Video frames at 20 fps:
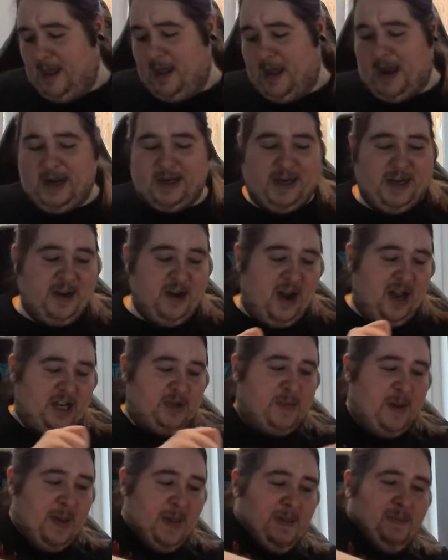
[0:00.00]
I did not
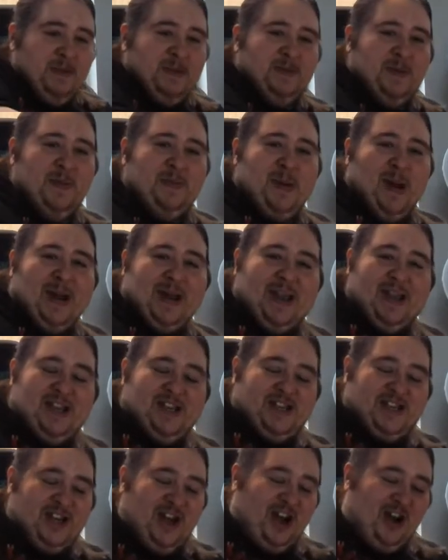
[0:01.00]
expect them to be packing
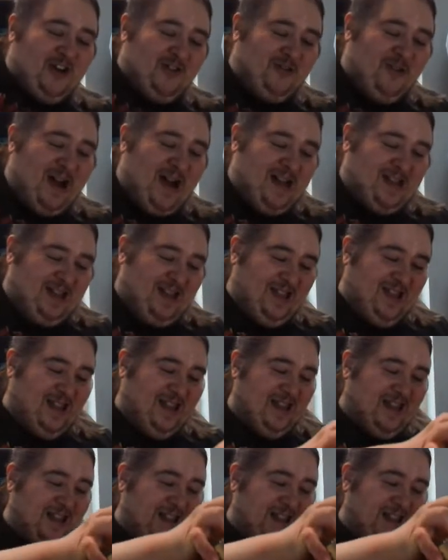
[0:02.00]
so well.